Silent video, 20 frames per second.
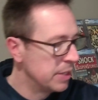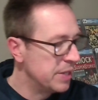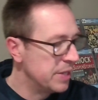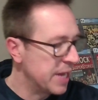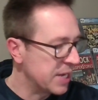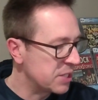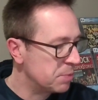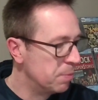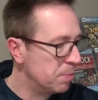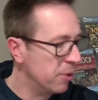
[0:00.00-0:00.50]

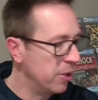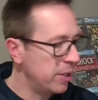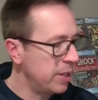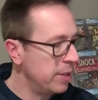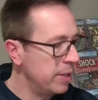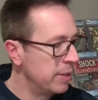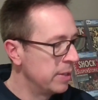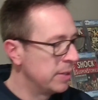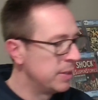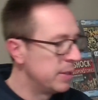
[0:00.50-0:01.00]
Next book,
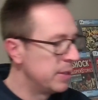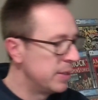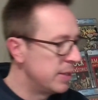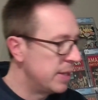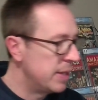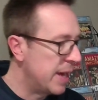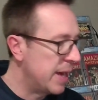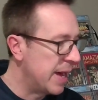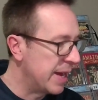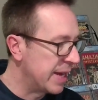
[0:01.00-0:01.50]

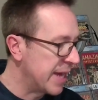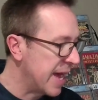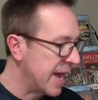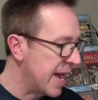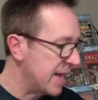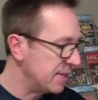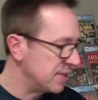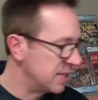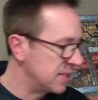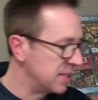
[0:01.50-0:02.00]
I got